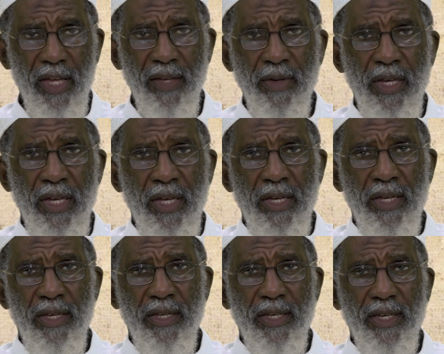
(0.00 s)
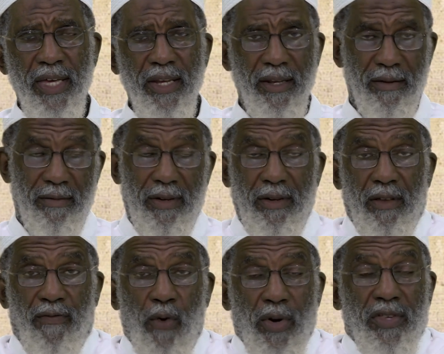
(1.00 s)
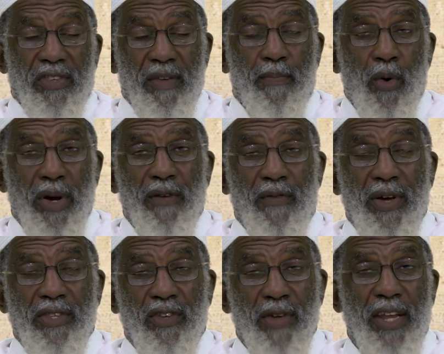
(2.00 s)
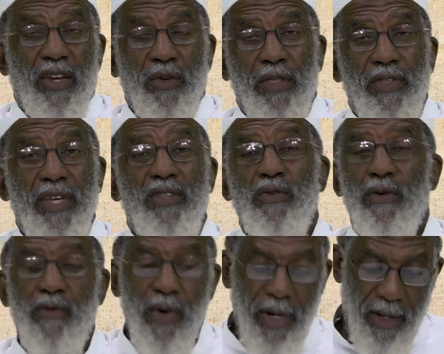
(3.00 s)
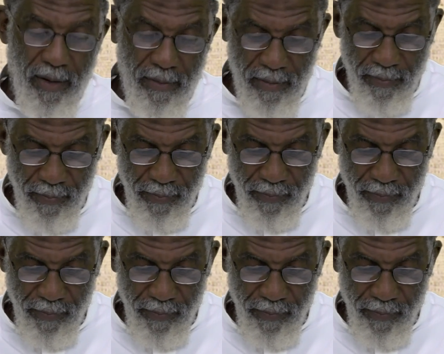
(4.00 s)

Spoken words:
And of course, it's important for us to try to do the things to avoid it.